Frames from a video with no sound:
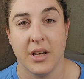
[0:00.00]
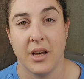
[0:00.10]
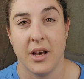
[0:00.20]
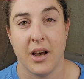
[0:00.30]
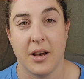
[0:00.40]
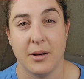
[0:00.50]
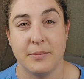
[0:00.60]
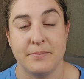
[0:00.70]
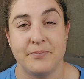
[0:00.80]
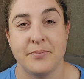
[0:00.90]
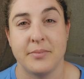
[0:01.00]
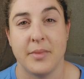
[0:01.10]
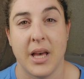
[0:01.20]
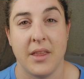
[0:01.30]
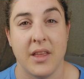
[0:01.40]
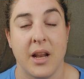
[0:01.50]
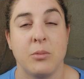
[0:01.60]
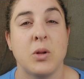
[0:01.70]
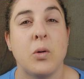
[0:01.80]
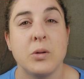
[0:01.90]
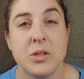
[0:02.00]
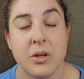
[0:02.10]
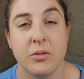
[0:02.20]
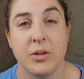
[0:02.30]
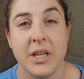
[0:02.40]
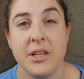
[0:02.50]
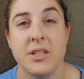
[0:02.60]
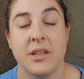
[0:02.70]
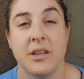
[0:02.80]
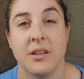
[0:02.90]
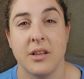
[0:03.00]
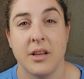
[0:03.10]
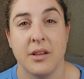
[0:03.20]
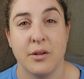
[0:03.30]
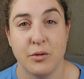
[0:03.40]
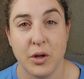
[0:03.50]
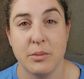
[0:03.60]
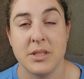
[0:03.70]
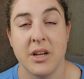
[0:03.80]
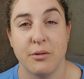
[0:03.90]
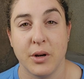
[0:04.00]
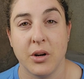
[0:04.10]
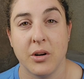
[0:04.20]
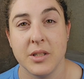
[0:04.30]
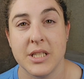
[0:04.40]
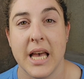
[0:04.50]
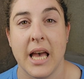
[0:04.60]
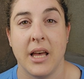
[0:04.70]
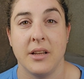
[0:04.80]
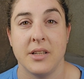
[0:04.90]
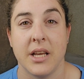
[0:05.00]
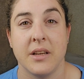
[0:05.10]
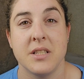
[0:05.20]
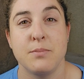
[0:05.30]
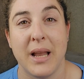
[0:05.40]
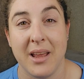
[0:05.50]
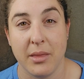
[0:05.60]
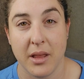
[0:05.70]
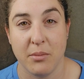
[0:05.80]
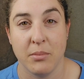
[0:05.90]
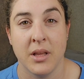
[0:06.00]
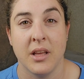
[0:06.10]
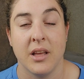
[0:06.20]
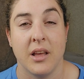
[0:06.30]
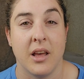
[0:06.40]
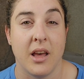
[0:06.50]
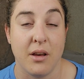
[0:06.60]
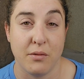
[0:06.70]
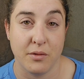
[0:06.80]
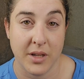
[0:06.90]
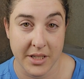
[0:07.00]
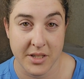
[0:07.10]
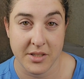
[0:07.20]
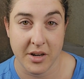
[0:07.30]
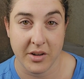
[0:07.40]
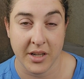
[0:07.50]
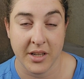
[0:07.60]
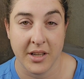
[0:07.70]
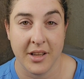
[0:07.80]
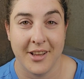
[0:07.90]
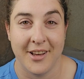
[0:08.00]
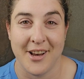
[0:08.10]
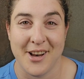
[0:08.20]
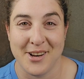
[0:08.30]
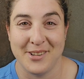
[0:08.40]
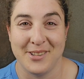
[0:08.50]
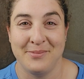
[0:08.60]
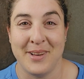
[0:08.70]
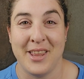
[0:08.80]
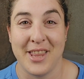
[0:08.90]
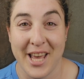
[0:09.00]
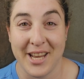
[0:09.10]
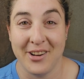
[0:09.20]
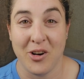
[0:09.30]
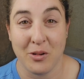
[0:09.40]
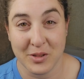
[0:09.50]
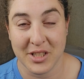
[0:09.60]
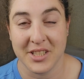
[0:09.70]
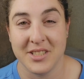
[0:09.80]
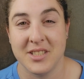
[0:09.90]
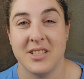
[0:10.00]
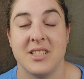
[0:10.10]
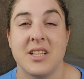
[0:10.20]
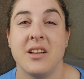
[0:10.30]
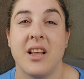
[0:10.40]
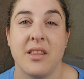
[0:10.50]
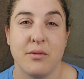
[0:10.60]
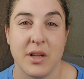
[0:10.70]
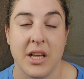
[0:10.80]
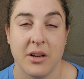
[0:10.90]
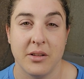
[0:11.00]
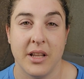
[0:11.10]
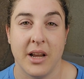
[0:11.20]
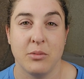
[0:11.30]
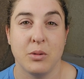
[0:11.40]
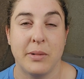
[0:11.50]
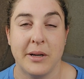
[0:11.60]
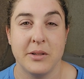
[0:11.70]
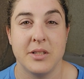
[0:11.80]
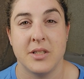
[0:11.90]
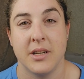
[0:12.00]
And then I will also read the verbs in Afrikaans and explain them if necessary. And then after this, there's another video that I will post